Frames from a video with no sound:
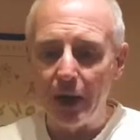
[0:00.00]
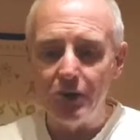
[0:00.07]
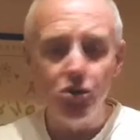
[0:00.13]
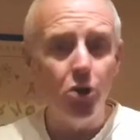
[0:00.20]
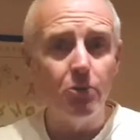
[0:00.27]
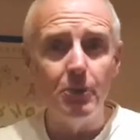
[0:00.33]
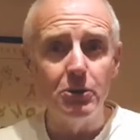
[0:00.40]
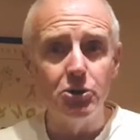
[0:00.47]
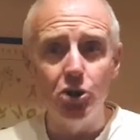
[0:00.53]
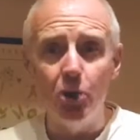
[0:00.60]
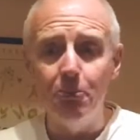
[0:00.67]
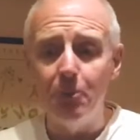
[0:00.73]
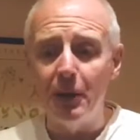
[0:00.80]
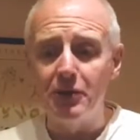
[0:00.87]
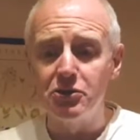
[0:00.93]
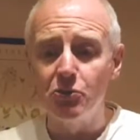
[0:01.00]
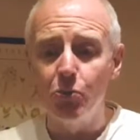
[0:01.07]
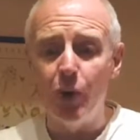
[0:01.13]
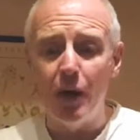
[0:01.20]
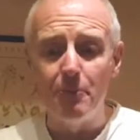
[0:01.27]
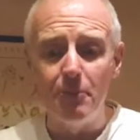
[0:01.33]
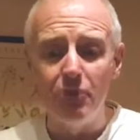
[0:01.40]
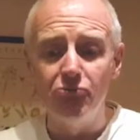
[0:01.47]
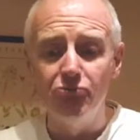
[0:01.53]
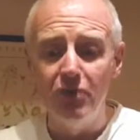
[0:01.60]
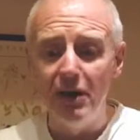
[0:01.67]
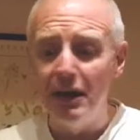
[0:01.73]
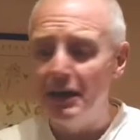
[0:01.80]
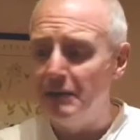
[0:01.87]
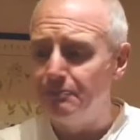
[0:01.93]
Not the most complex of wine, but
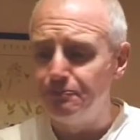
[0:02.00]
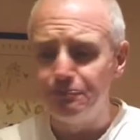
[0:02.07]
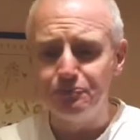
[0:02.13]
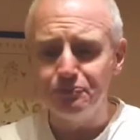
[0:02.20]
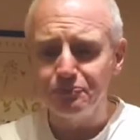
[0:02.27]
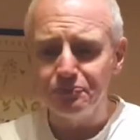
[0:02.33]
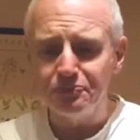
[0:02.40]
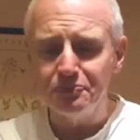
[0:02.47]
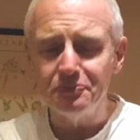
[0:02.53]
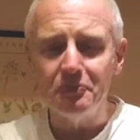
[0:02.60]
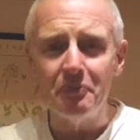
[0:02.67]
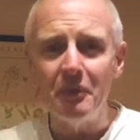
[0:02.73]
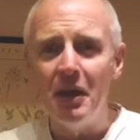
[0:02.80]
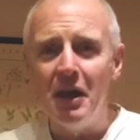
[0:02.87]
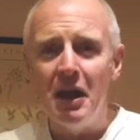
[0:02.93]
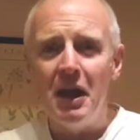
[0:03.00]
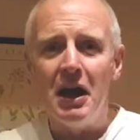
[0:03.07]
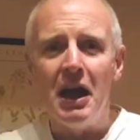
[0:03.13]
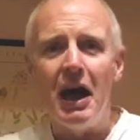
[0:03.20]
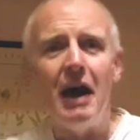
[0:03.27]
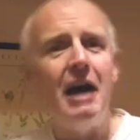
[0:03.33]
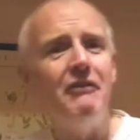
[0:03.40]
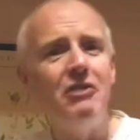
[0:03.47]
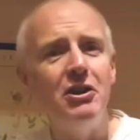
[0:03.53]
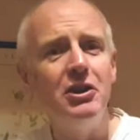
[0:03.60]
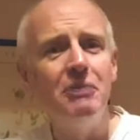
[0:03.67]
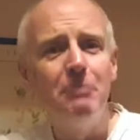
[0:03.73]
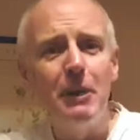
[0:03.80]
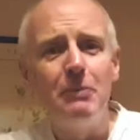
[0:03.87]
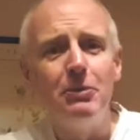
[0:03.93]
really, I've heard
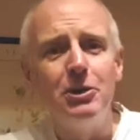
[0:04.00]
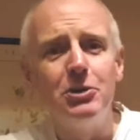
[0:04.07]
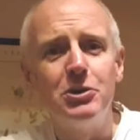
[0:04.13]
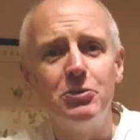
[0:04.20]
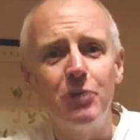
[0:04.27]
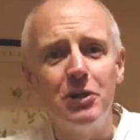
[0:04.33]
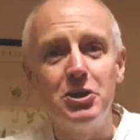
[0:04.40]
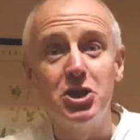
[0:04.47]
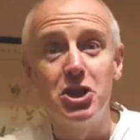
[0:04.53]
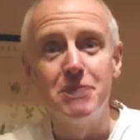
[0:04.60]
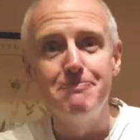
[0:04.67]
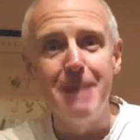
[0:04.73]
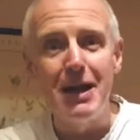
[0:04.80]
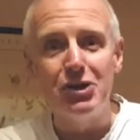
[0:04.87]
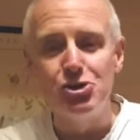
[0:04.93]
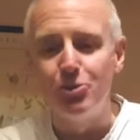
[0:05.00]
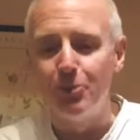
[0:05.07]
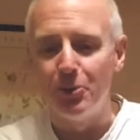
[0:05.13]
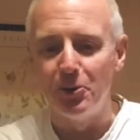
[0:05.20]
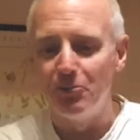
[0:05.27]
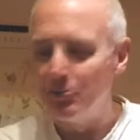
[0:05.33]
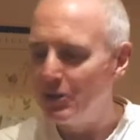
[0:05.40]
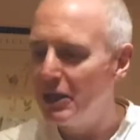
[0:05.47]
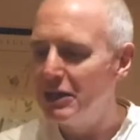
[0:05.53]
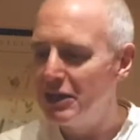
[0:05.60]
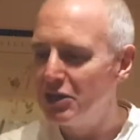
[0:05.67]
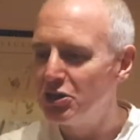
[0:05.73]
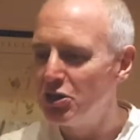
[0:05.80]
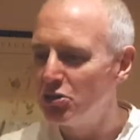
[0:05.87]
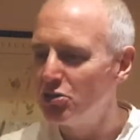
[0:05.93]
that people use the word smashable.
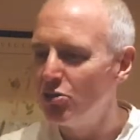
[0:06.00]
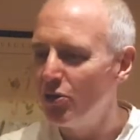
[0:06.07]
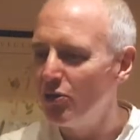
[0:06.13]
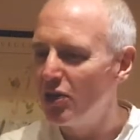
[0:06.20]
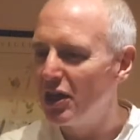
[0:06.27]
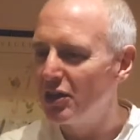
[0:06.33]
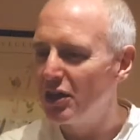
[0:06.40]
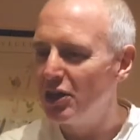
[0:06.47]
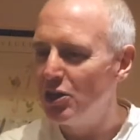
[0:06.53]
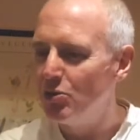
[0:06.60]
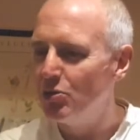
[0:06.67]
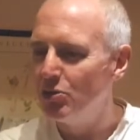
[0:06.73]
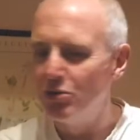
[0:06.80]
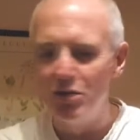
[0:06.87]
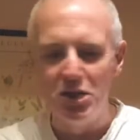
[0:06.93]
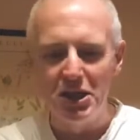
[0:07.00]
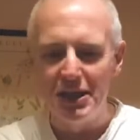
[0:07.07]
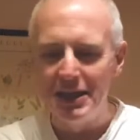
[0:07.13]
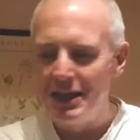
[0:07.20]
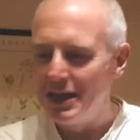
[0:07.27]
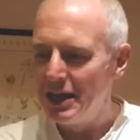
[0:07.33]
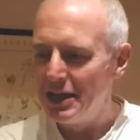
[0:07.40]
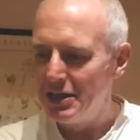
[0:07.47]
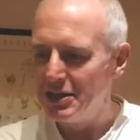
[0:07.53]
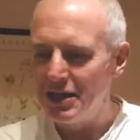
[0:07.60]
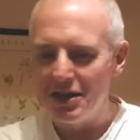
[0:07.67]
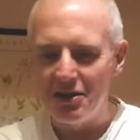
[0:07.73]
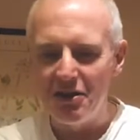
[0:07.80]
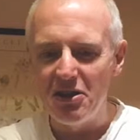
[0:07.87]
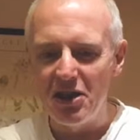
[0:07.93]
There's the sort of thing that you could
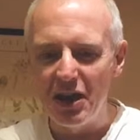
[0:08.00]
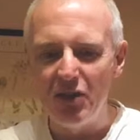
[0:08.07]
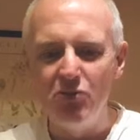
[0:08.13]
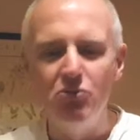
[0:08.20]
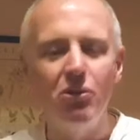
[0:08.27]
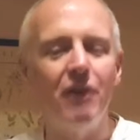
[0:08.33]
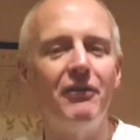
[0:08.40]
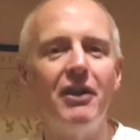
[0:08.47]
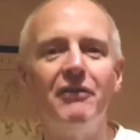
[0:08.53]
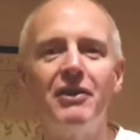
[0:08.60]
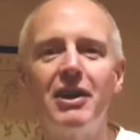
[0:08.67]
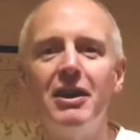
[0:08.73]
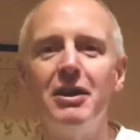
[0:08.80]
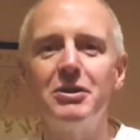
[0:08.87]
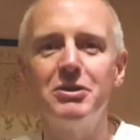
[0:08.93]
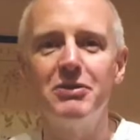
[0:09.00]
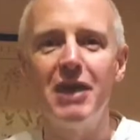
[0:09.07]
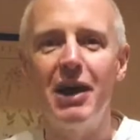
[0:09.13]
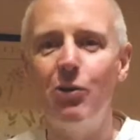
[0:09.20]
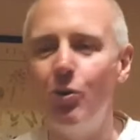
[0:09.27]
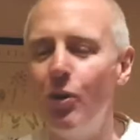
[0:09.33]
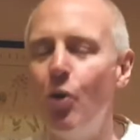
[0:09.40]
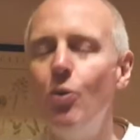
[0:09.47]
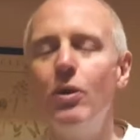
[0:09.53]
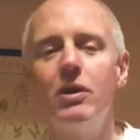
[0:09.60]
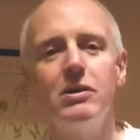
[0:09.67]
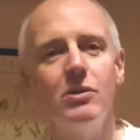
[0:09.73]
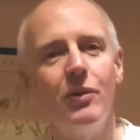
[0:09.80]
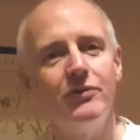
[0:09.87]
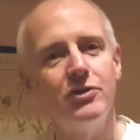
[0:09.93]
sit there and think, oh, I'll have a glass of that, or oh,
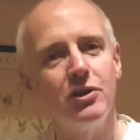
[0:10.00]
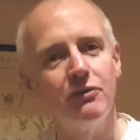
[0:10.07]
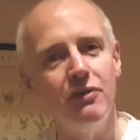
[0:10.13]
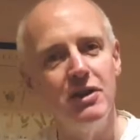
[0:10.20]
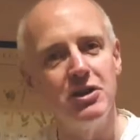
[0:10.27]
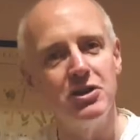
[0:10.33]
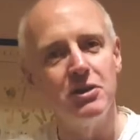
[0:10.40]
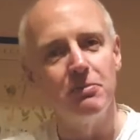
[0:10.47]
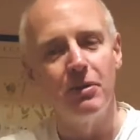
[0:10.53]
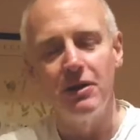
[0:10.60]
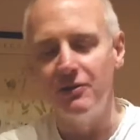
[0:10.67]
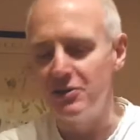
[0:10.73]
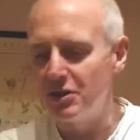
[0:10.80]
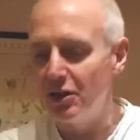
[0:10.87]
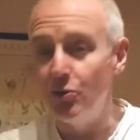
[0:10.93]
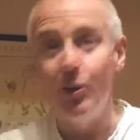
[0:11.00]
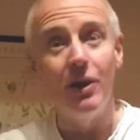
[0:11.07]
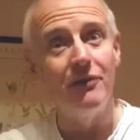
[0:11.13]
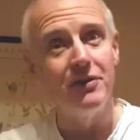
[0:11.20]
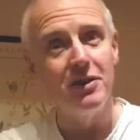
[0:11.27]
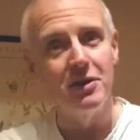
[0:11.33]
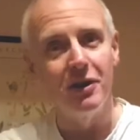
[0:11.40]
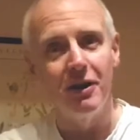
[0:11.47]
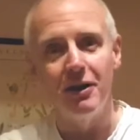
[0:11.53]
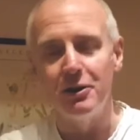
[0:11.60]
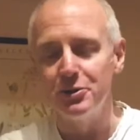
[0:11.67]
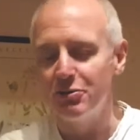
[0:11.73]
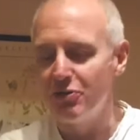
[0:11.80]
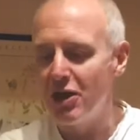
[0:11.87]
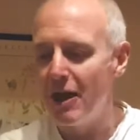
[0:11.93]
I've just finished the previous glass, oh, I'll have another
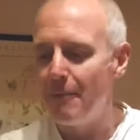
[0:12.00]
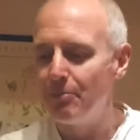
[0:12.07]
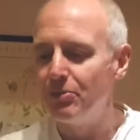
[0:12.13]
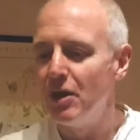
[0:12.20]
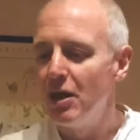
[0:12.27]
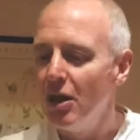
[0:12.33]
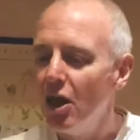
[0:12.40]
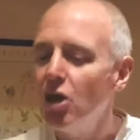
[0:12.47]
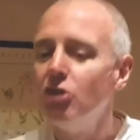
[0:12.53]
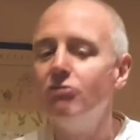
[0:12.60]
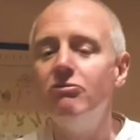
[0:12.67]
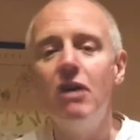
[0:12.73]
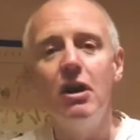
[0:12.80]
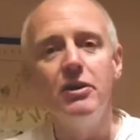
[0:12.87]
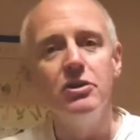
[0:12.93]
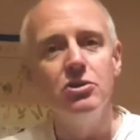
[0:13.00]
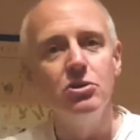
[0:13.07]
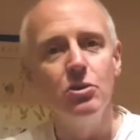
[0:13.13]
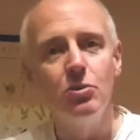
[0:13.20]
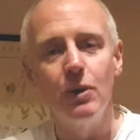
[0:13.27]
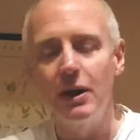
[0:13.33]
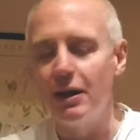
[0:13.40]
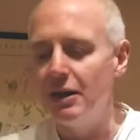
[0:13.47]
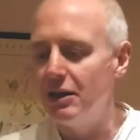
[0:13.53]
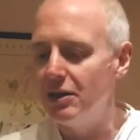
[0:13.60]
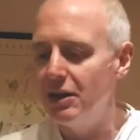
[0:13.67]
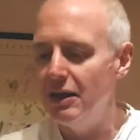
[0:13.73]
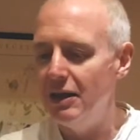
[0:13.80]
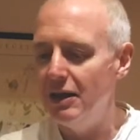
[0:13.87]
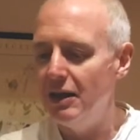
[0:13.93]
glass of that, and rather too quickly
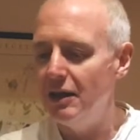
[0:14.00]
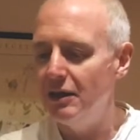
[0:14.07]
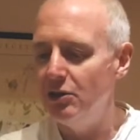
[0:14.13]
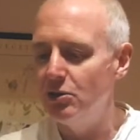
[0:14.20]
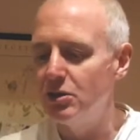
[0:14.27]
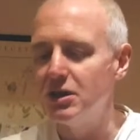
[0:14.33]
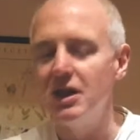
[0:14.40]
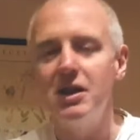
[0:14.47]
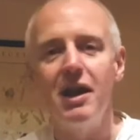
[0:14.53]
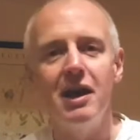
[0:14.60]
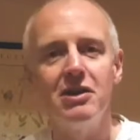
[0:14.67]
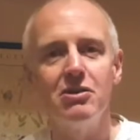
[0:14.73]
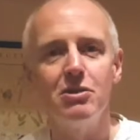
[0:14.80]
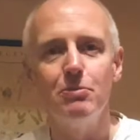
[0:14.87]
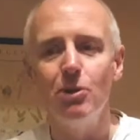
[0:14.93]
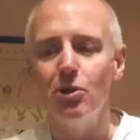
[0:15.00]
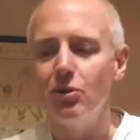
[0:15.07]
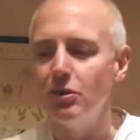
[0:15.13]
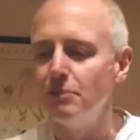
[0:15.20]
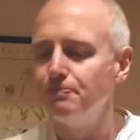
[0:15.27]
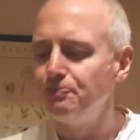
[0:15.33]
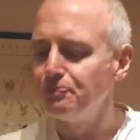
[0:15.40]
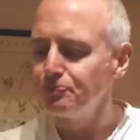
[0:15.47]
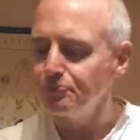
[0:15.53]
you'd see the end of the bottle.